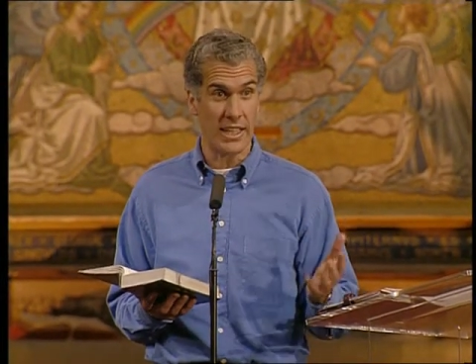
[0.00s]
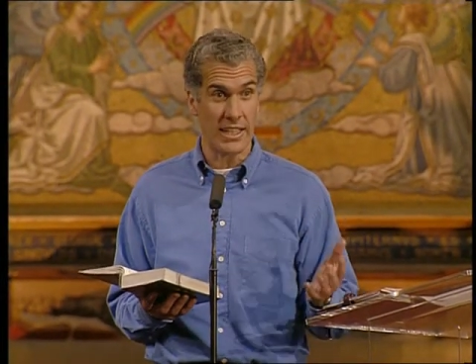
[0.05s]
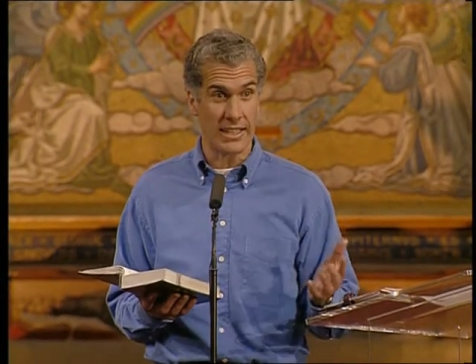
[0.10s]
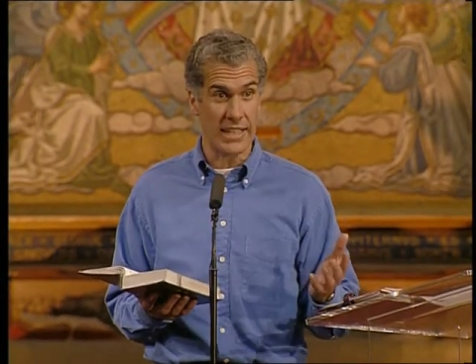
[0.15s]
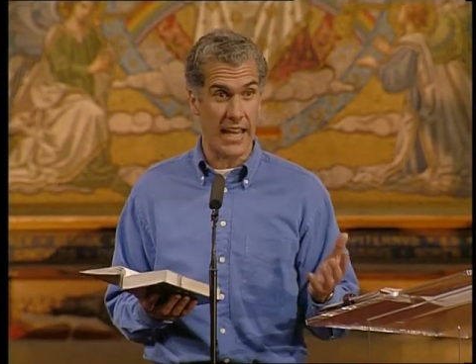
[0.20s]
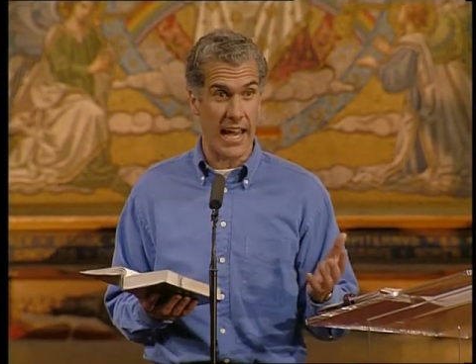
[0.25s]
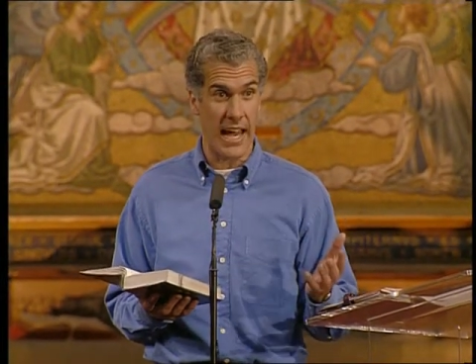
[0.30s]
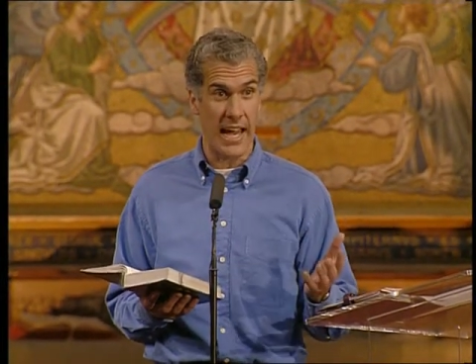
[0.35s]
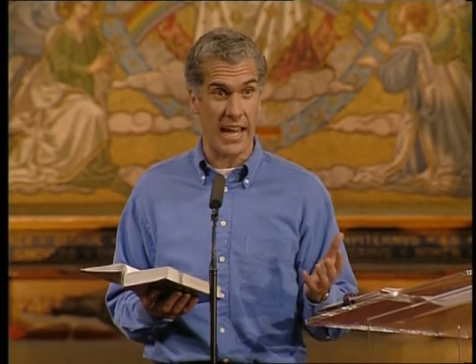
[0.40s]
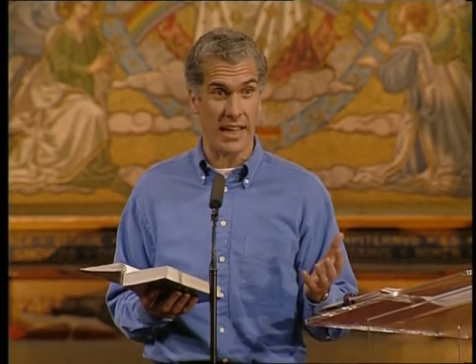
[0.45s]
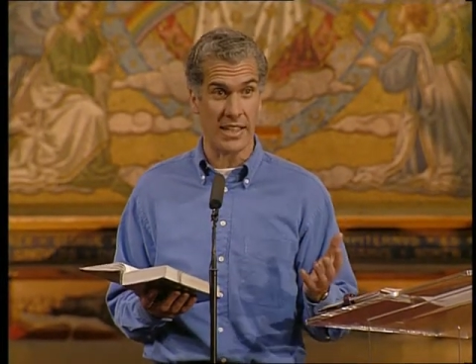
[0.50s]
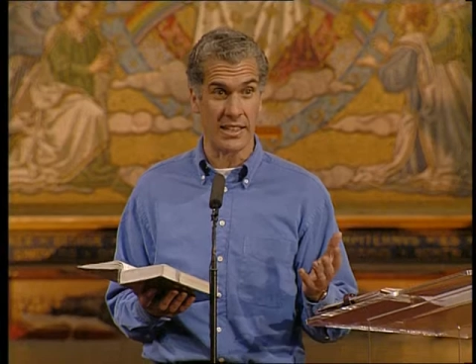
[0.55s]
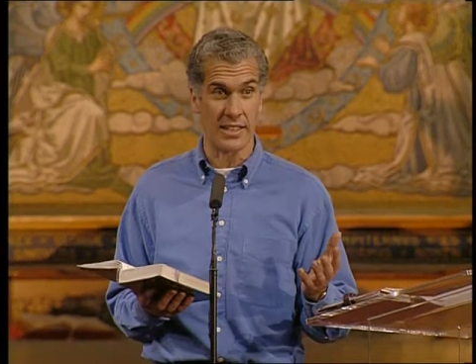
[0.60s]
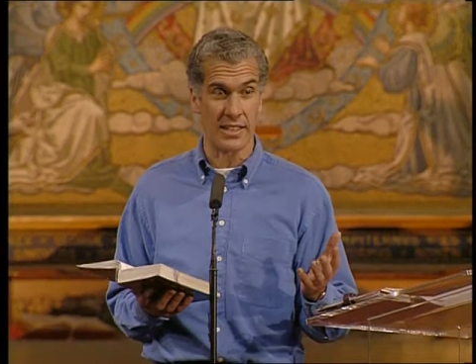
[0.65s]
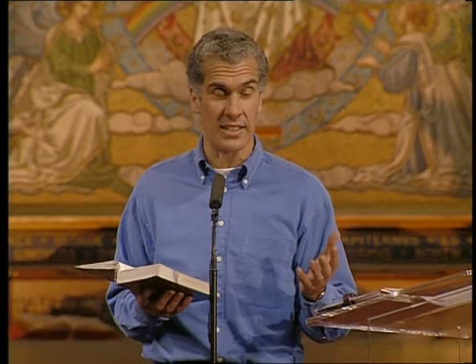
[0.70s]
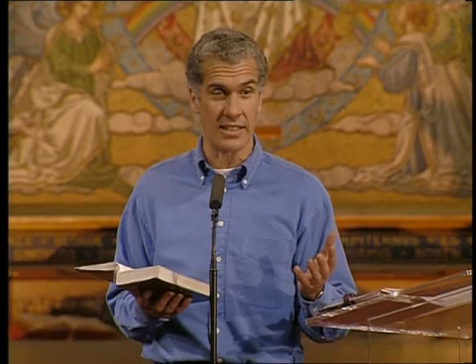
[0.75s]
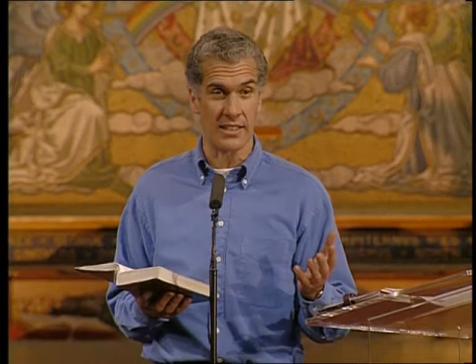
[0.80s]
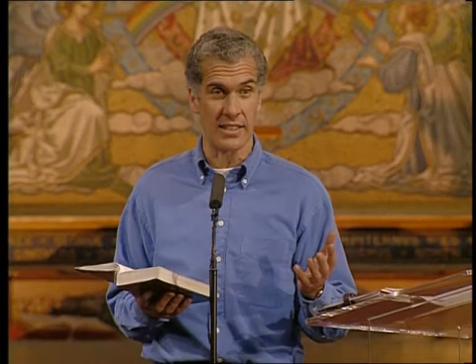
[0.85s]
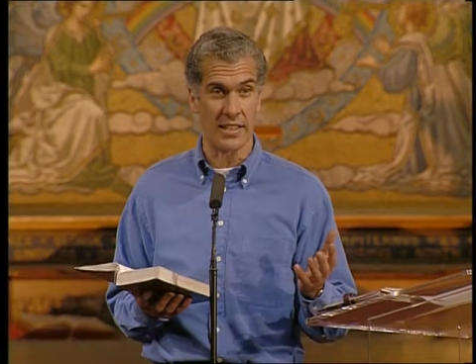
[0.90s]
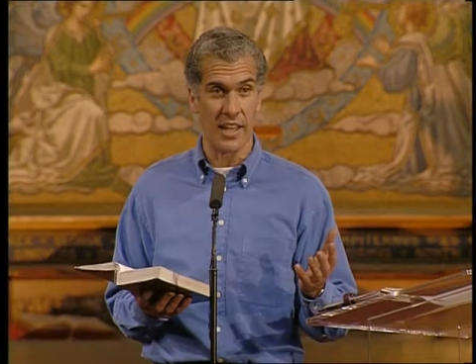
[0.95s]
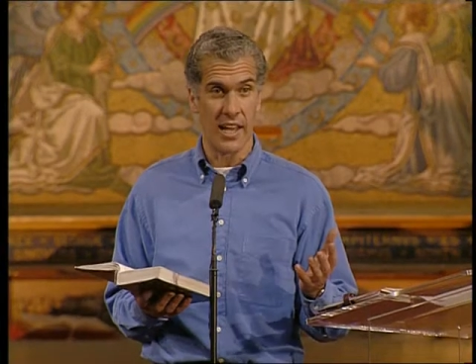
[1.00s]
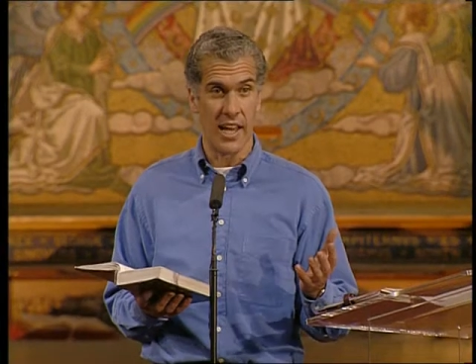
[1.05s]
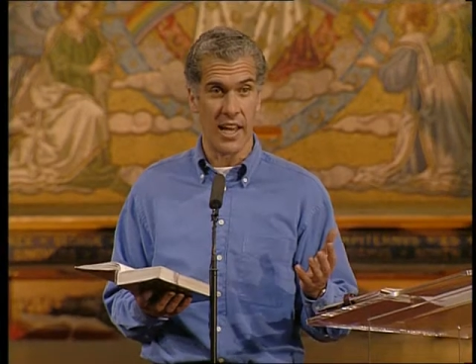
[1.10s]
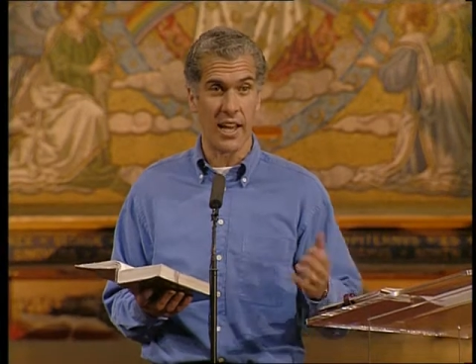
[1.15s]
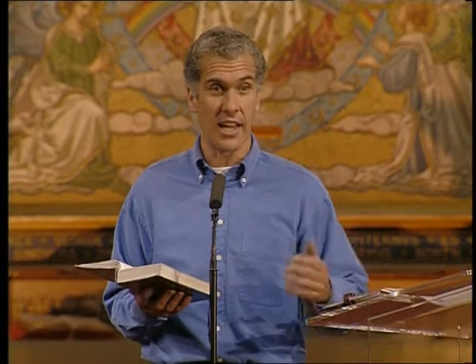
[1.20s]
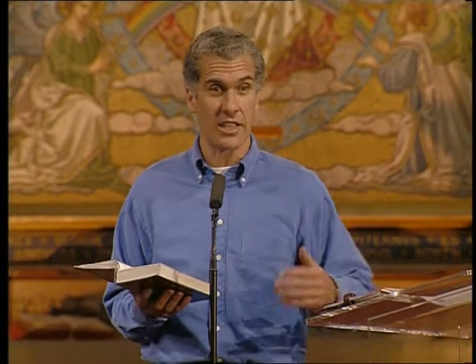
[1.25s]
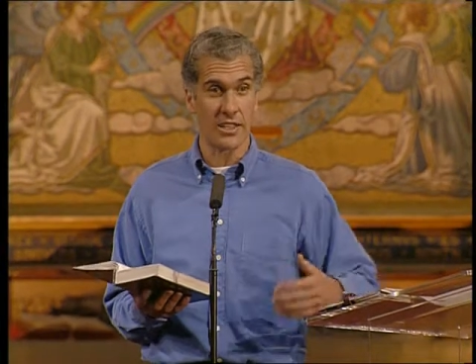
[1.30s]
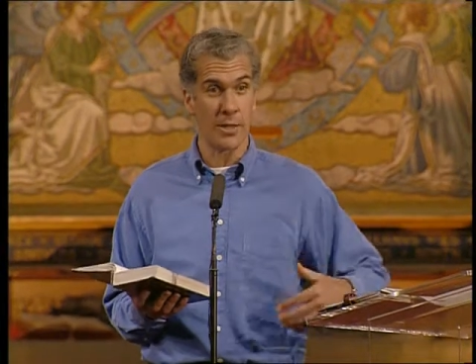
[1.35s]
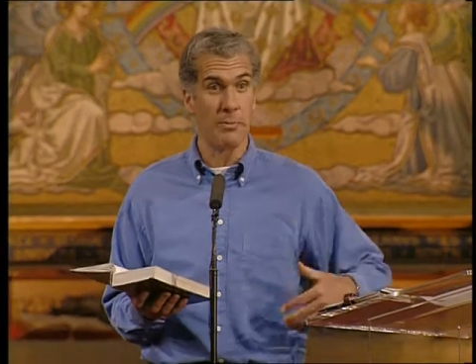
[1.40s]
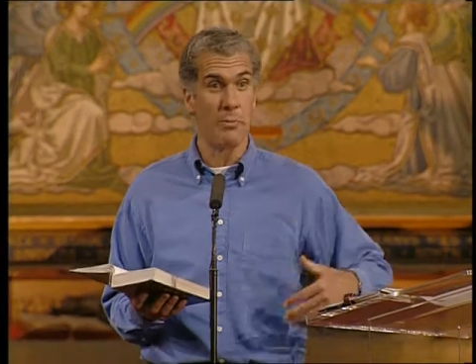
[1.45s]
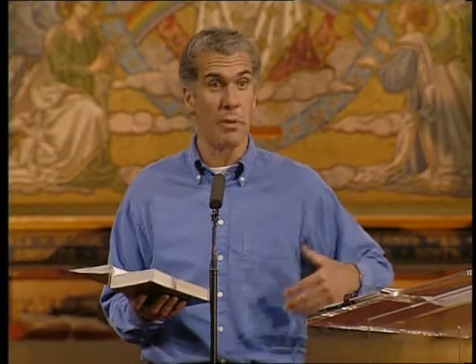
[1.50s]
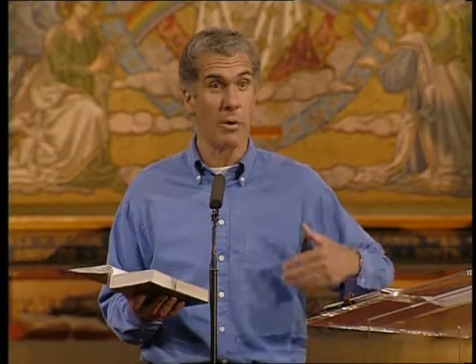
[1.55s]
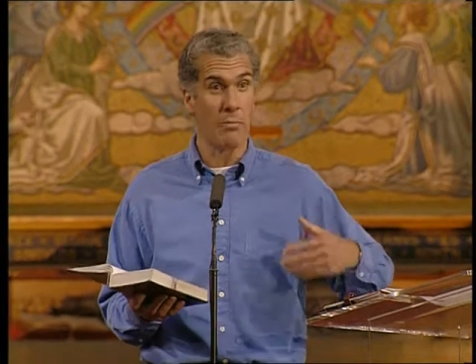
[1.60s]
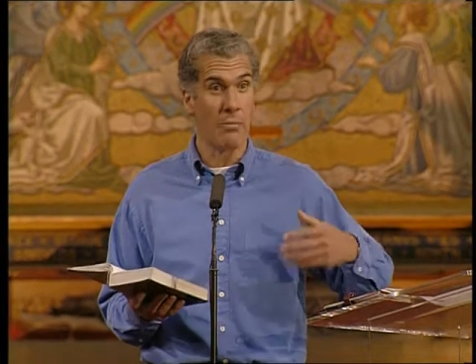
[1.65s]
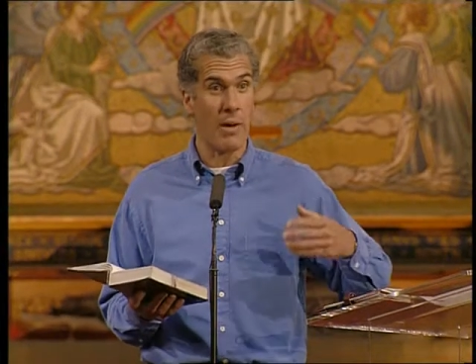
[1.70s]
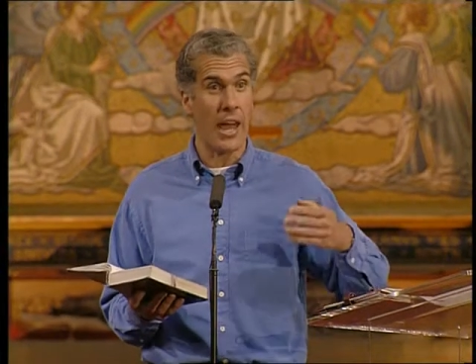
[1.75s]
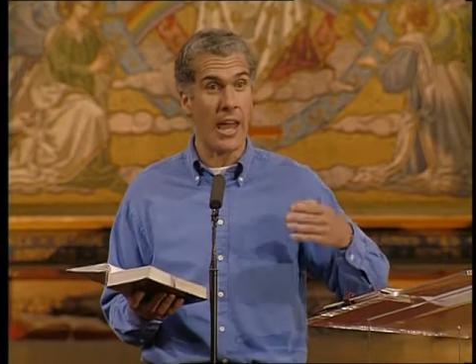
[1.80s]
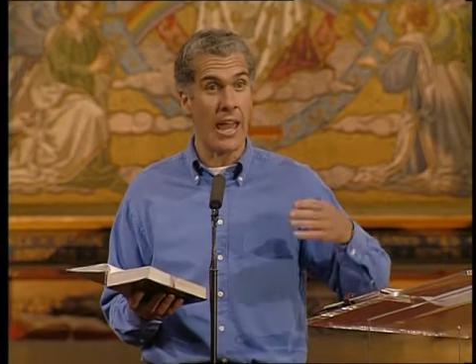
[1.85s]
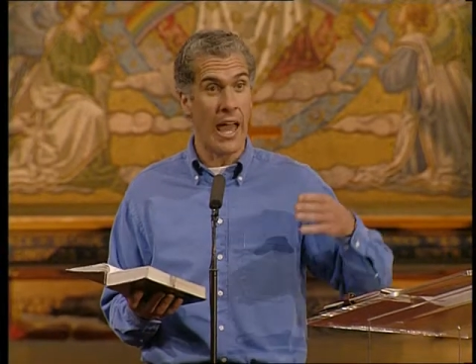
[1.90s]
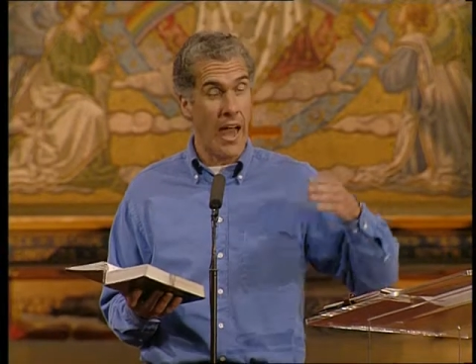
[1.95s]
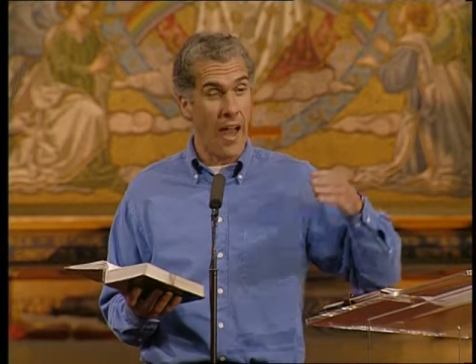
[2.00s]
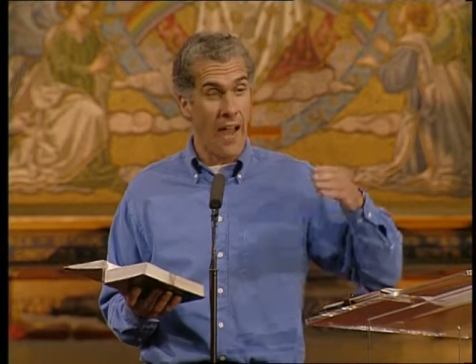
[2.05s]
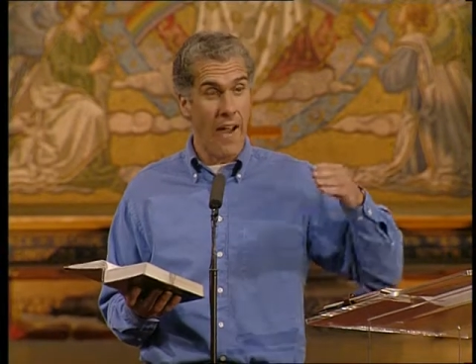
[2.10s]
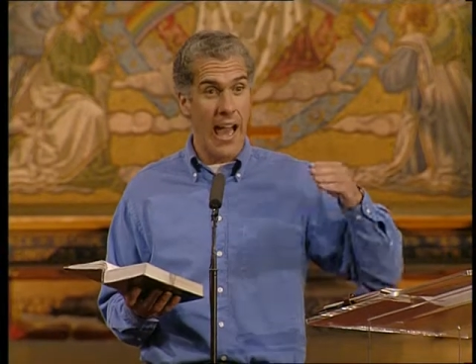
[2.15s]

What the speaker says: his hands and actually put my